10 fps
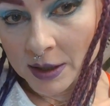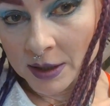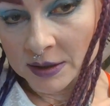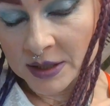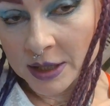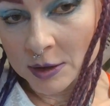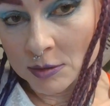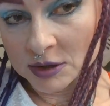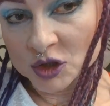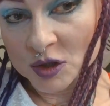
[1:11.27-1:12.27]
and they can
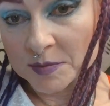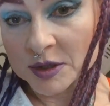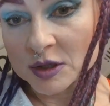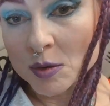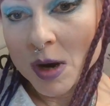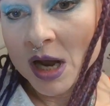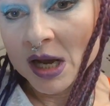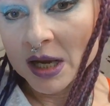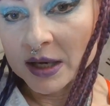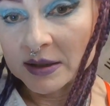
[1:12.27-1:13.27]
only jump so
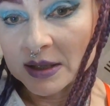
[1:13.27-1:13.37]
high.